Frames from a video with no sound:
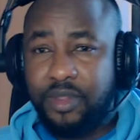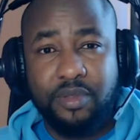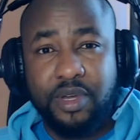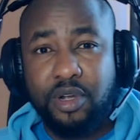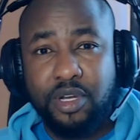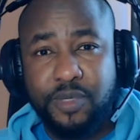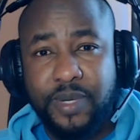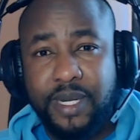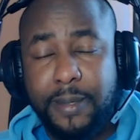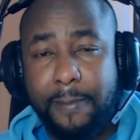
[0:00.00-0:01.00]
the
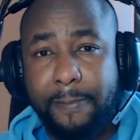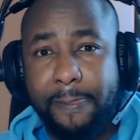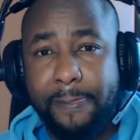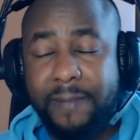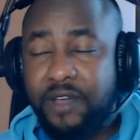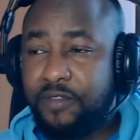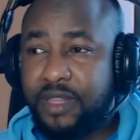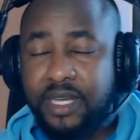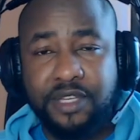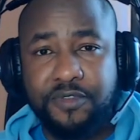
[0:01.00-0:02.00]
gospel,
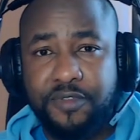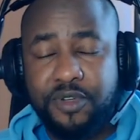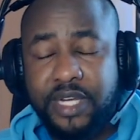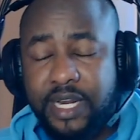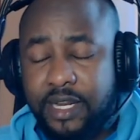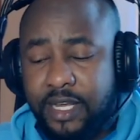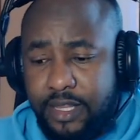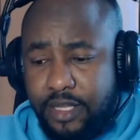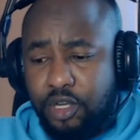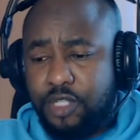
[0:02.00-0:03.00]
everything is futile.
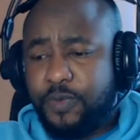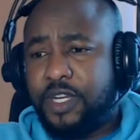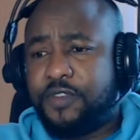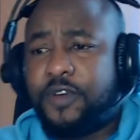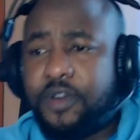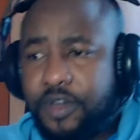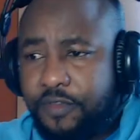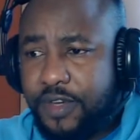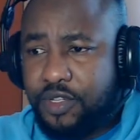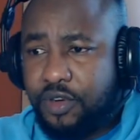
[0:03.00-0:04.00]
The gospel is found in
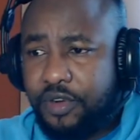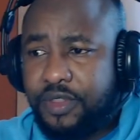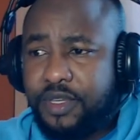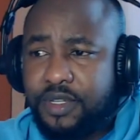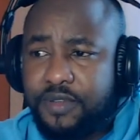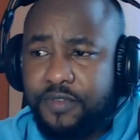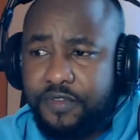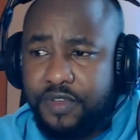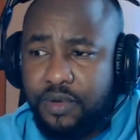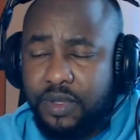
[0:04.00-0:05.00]
1 Corinthians
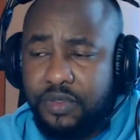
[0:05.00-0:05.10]
15:1 through